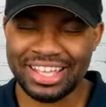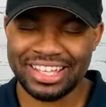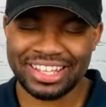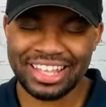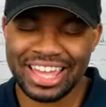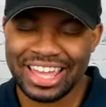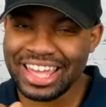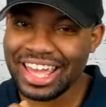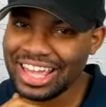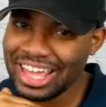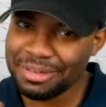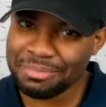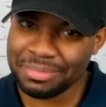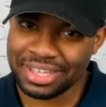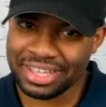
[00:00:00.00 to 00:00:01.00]
Like, it, it, gave
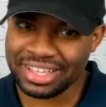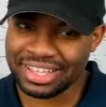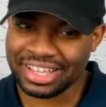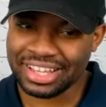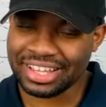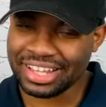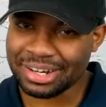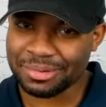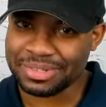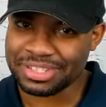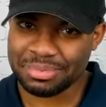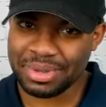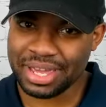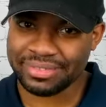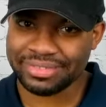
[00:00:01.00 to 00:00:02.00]
me a lot of
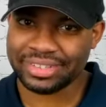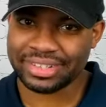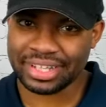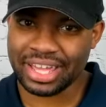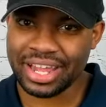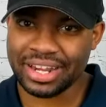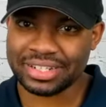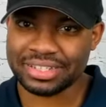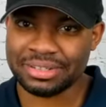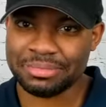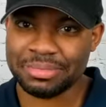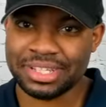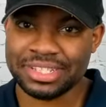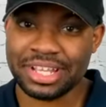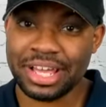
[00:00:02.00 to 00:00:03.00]
respect for her character
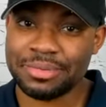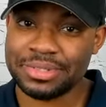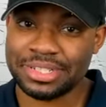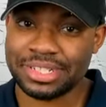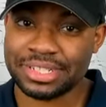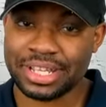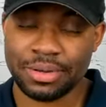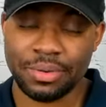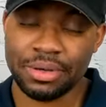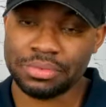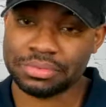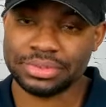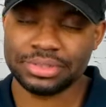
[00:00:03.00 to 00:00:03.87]
because I was just like, whoa,